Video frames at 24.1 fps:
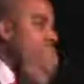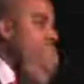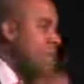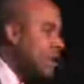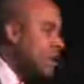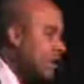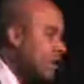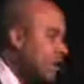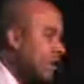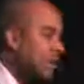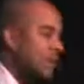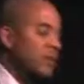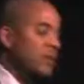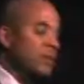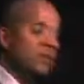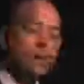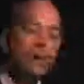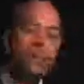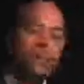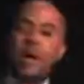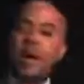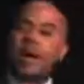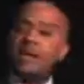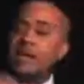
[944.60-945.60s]
bill that
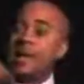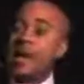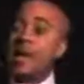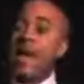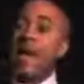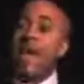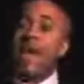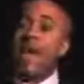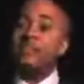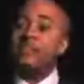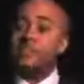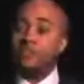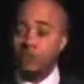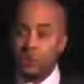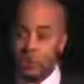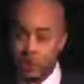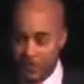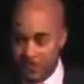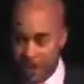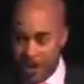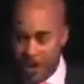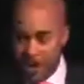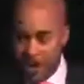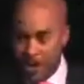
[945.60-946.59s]
somebody has
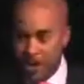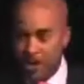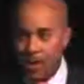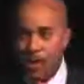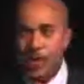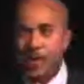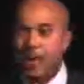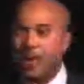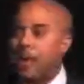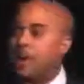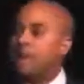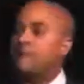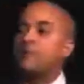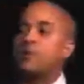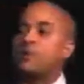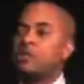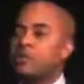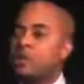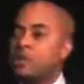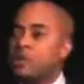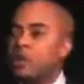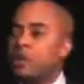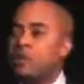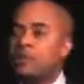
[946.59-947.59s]
to pay every
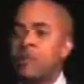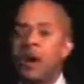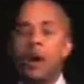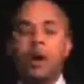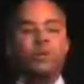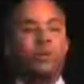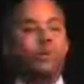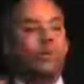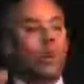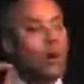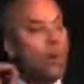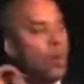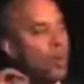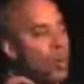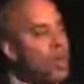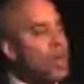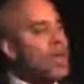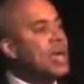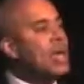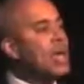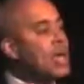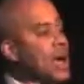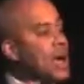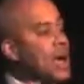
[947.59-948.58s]
single month where
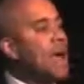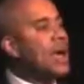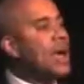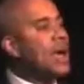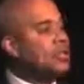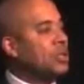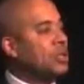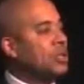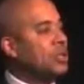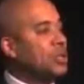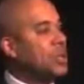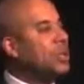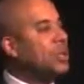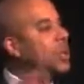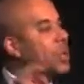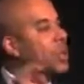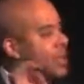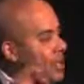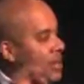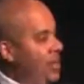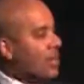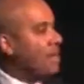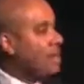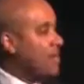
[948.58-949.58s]
we can actually
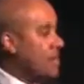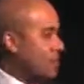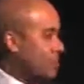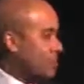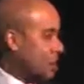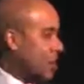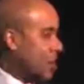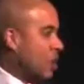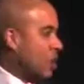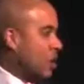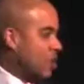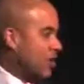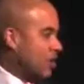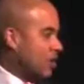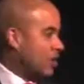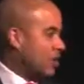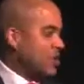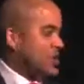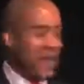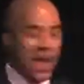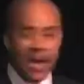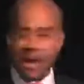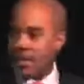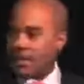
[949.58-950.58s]
give them service.
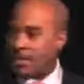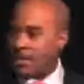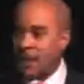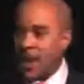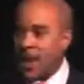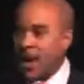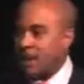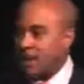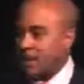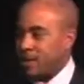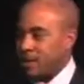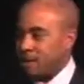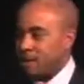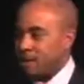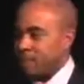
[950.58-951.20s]
Is that exciting?